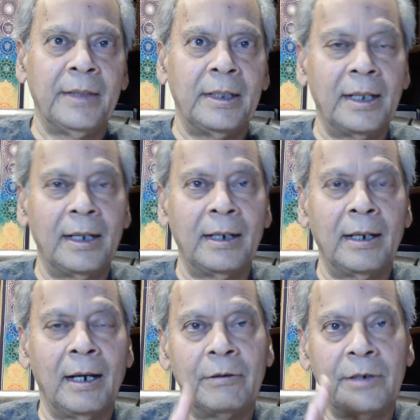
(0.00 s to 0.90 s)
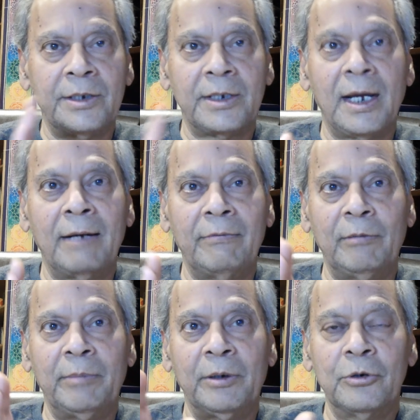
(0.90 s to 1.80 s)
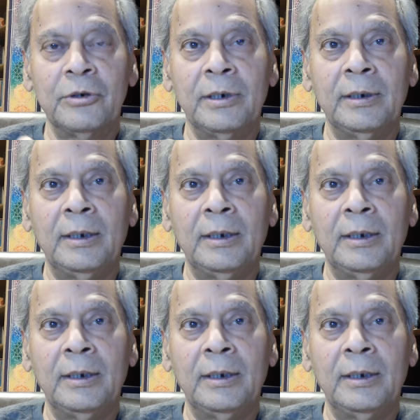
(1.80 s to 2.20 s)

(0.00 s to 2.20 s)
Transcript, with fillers: then our desire will be good